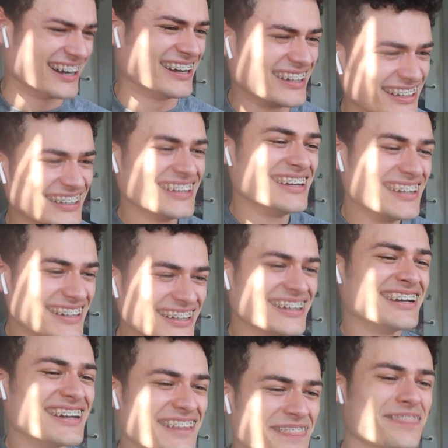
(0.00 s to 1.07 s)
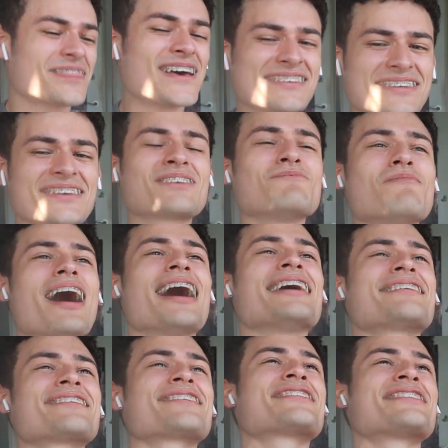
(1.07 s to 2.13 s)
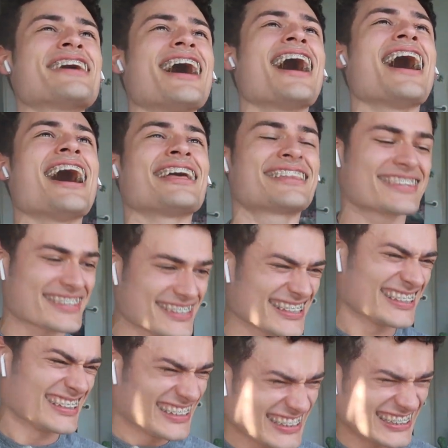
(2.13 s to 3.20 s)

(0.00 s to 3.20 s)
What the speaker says: Yeah! This is my shit!